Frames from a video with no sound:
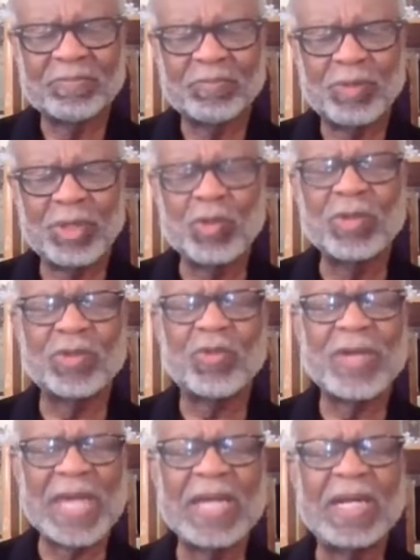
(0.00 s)
but you are the
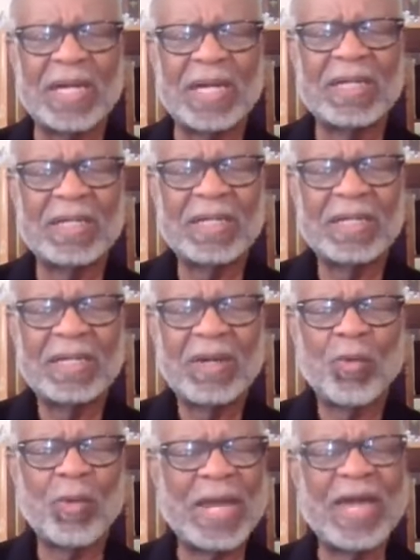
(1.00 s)
creator.
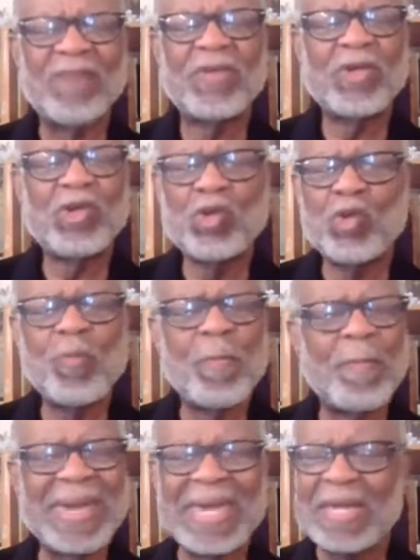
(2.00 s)
Whatever you
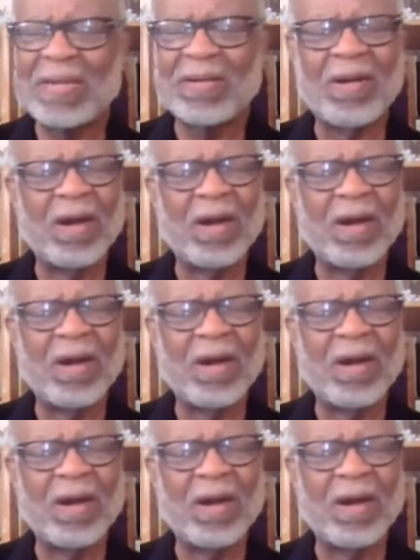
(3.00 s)
made,